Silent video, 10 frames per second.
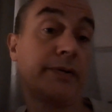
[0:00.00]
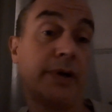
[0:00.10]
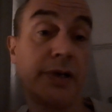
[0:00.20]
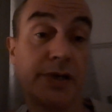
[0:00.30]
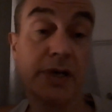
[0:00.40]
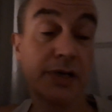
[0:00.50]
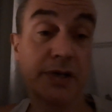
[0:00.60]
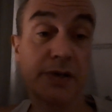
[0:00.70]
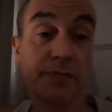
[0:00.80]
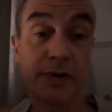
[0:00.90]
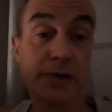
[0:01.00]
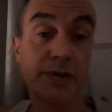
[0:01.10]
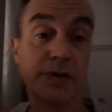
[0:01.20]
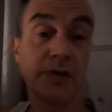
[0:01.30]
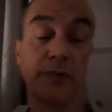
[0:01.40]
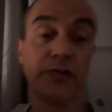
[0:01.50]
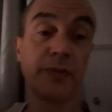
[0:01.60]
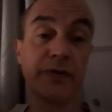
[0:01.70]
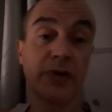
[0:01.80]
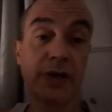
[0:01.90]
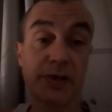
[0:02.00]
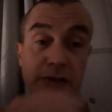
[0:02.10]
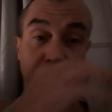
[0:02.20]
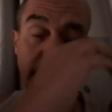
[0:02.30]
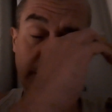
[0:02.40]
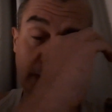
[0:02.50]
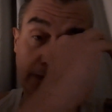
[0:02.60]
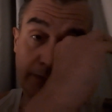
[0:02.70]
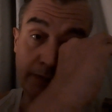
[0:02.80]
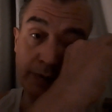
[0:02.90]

And he said he's surprised that some of them even get signed off.